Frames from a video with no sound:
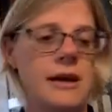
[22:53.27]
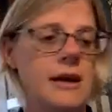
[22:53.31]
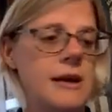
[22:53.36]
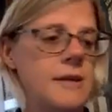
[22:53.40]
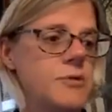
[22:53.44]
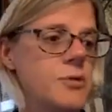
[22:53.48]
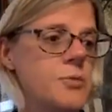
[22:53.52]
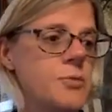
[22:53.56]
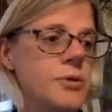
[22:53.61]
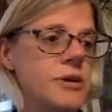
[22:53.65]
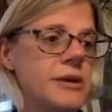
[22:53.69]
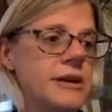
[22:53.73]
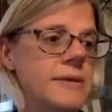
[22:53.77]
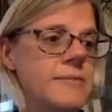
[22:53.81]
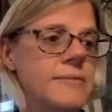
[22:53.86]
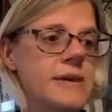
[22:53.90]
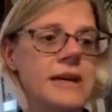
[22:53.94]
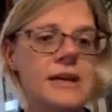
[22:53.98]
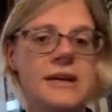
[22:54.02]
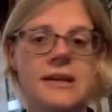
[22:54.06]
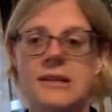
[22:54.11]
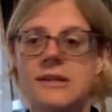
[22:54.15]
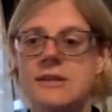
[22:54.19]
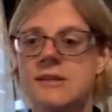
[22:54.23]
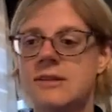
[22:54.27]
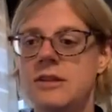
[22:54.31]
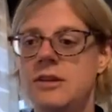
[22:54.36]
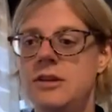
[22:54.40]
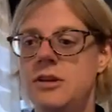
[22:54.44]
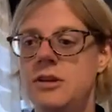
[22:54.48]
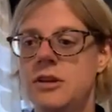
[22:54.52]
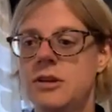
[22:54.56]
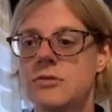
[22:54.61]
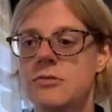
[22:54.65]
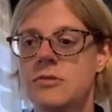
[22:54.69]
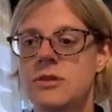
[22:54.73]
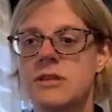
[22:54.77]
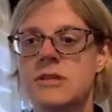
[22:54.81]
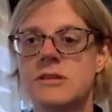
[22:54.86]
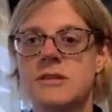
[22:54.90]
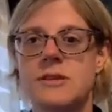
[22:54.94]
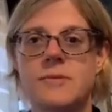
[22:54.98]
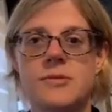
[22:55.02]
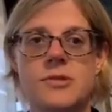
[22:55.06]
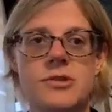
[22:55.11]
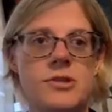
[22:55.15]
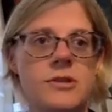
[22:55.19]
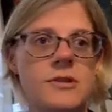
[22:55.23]
The point I'm making is that you can always
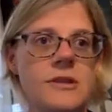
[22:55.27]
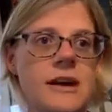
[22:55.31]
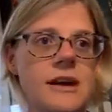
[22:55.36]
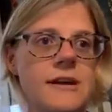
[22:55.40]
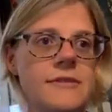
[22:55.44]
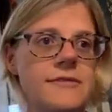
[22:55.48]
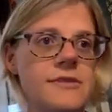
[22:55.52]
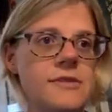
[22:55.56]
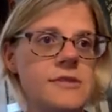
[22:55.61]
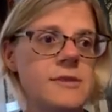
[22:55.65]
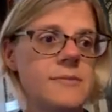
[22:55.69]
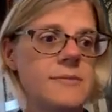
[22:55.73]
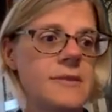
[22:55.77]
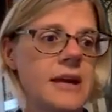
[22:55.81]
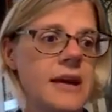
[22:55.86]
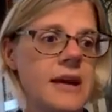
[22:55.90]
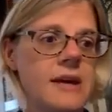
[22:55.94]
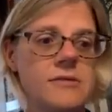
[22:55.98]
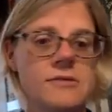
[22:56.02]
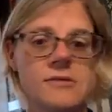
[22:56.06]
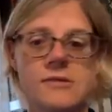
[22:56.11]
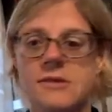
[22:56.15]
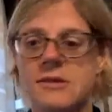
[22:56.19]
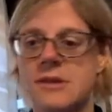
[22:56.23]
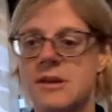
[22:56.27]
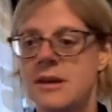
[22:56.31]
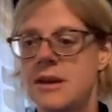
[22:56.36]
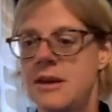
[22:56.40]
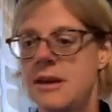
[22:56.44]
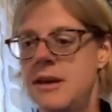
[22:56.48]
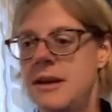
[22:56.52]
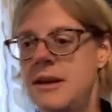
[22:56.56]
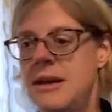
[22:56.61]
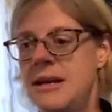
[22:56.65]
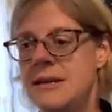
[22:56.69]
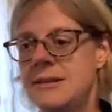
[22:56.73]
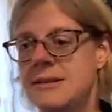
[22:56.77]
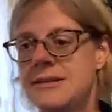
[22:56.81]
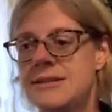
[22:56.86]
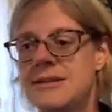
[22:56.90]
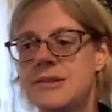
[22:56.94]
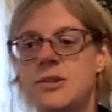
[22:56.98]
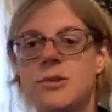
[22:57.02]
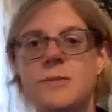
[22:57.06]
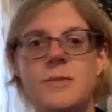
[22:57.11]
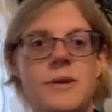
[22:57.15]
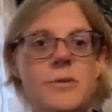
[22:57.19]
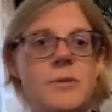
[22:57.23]
substitute that for something else and
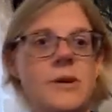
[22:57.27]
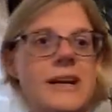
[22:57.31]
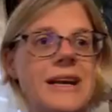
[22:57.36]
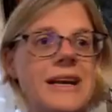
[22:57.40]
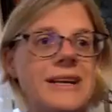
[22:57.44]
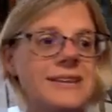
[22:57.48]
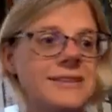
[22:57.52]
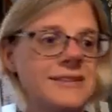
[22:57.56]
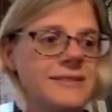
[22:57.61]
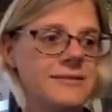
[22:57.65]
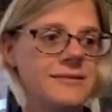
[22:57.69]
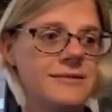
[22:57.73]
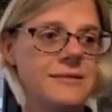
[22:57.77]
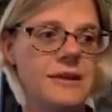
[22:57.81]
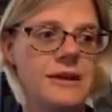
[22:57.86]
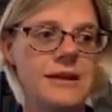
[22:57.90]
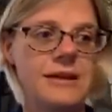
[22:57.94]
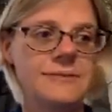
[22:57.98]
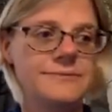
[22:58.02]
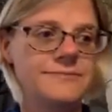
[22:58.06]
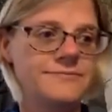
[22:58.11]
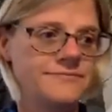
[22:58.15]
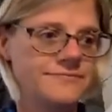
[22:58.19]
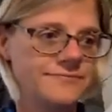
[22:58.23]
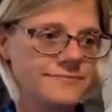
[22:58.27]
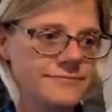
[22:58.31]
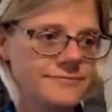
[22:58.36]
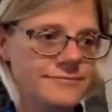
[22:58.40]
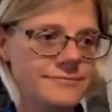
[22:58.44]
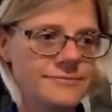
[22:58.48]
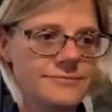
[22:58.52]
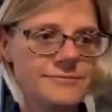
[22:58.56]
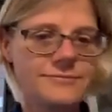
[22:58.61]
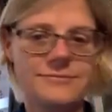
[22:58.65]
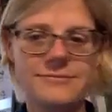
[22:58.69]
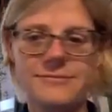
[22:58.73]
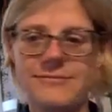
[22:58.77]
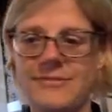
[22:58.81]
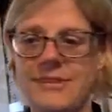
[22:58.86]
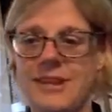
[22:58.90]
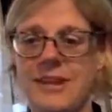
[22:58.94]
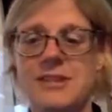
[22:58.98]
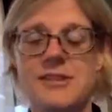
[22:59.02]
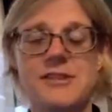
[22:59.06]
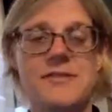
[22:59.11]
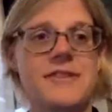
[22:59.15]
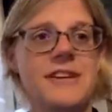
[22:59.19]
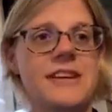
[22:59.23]
still be winning, right?
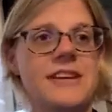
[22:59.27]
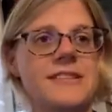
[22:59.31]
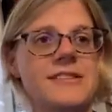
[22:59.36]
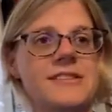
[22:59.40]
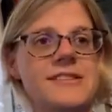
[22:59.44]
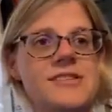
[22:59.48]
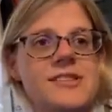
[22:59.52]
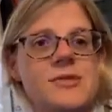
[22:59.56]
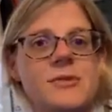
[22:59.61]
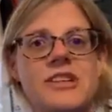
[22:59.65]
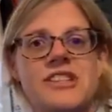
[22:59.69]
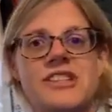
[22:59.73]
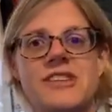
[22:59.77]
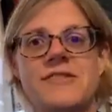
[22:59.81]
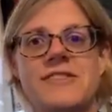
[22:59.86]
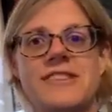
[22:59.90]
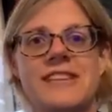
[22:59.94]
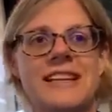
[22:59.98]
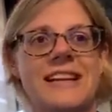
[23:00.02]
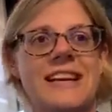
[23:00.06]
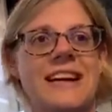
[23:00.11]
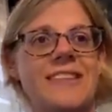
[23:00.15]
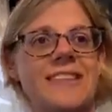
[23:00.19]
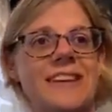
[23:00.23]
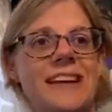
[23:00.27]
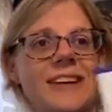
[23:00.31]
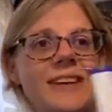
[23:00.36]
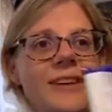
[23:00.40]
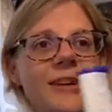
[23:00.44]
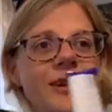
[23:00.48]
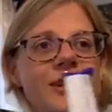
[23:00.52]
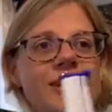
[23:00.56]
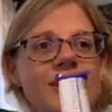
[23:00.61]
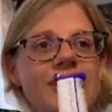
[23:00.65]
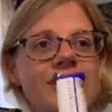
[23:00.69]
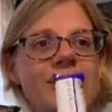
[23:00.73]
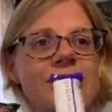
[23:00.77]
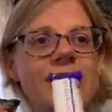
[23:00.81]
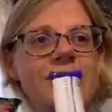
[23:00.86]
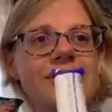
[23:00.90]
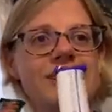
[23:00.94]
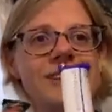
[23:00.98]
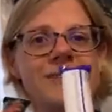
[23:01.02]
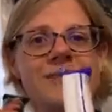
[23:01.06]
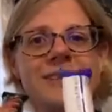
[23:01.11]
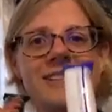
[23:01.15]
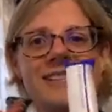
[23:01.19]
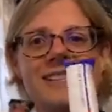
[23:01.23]
I just feel like I'm gonna squidge everything now, like,
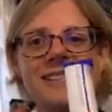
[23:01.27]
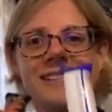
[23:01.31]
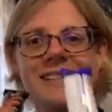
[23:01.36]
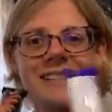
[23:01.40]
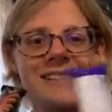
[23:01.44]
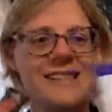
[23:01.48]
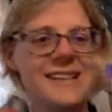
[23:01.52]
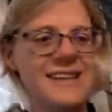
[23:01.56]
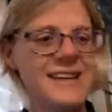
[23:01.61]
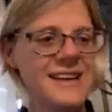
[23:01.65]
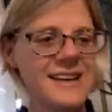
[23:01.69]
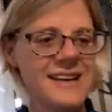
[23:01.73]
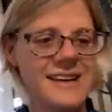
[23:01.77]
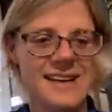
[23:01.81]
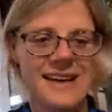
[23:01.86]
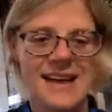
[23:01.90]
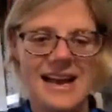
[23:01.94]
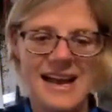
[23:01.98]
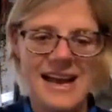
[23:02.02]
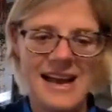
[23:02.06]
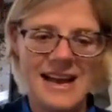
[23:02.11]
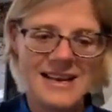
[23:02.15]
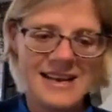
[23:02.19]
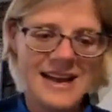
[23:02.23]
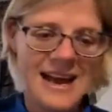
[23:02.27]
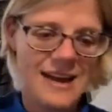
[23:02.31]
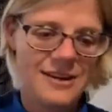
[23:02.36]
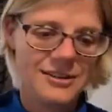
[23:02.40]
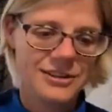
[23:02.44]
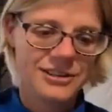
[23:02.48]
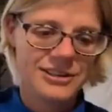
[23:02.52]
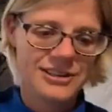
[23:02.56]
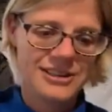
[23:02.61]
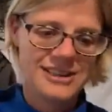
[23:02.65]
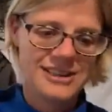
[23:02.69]
oh, the squidgies. Now,